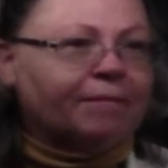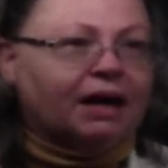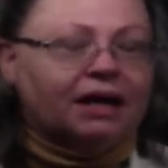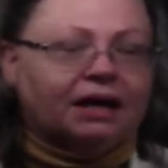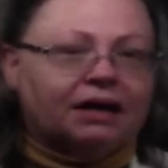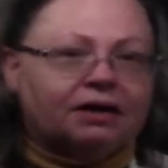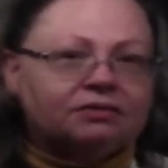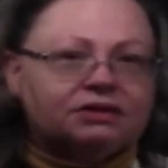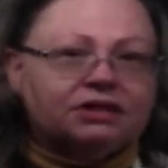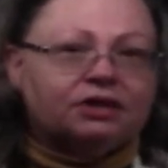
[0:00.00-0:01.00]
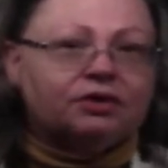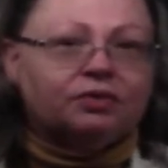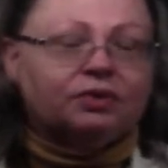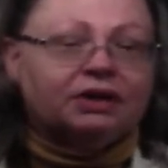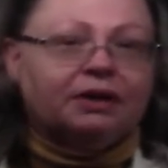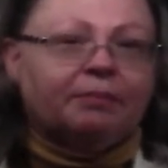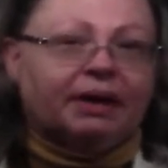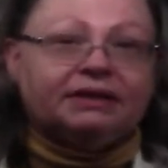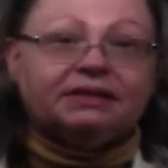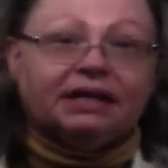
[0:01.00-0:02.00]
and I also
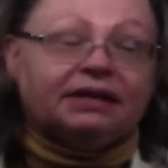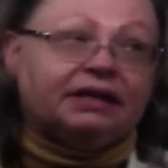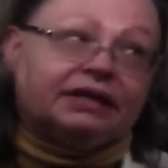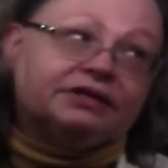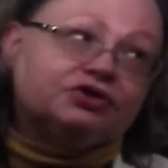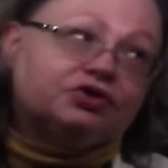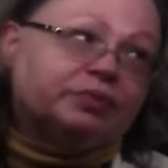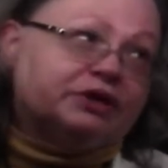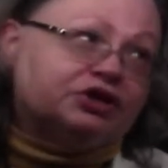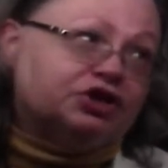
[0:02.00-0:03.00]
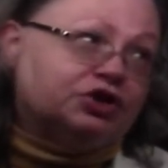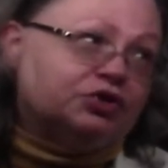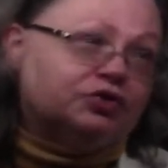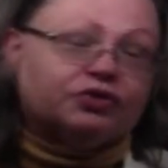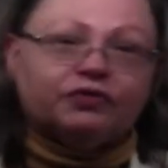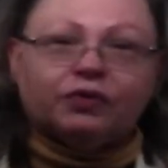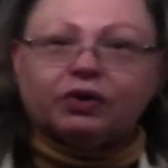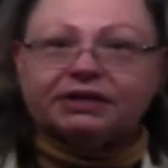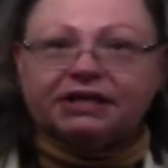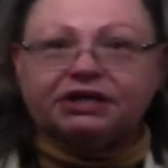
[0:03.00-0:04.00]
maintain the instruments used
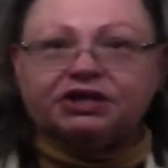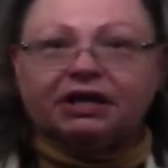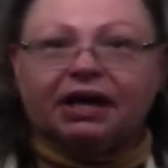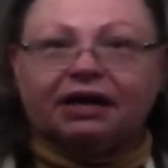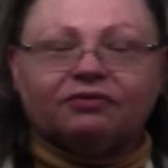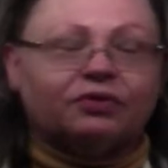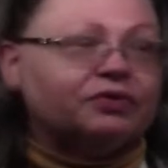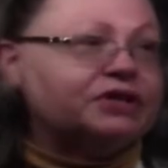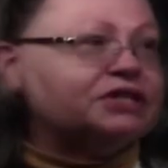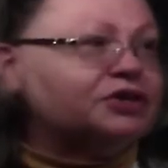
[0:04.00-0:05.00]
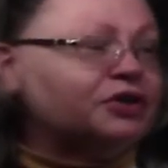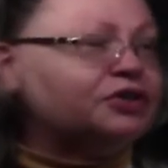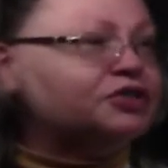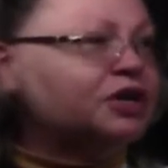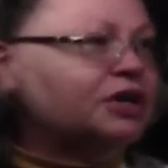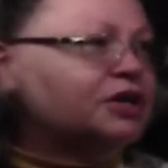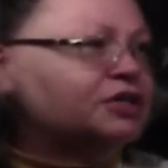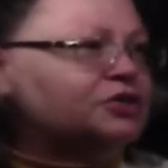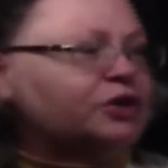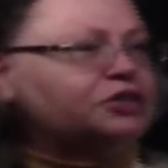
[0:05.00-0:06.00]
for teaching and for research.
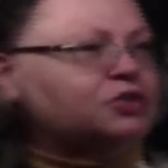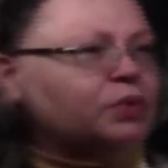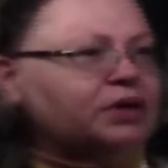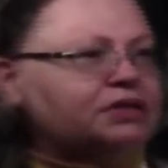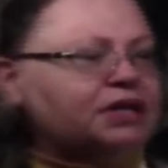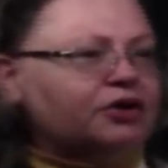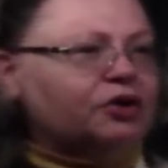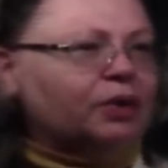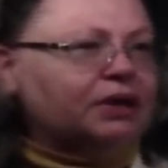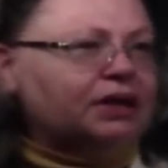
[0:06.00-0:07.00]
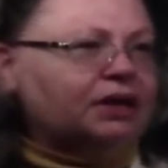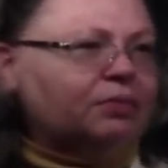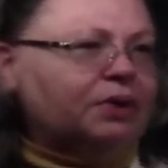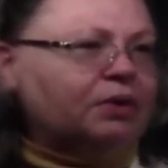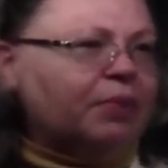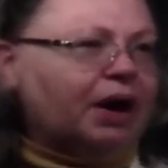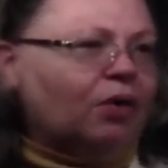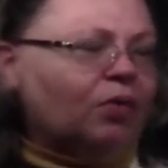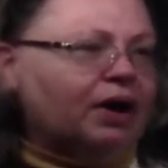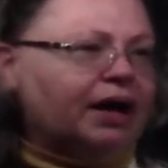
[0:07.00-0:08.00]
So I just want to tell you a little bit
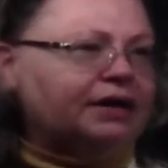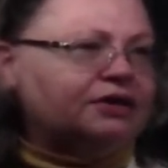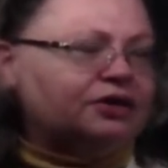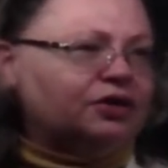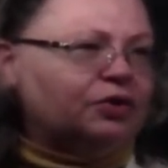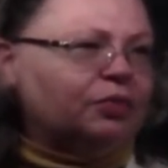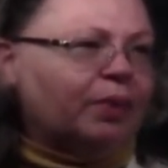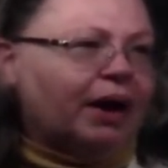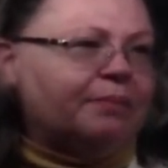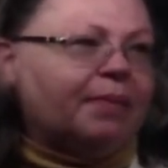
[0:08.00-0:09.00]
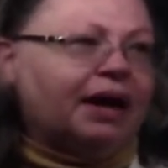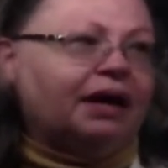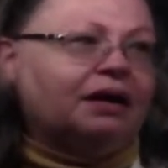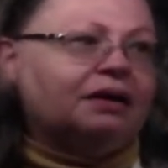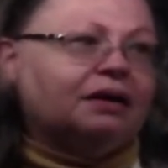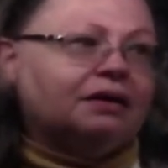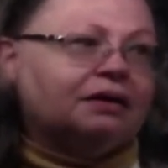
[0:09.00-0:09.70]
about what I do. My main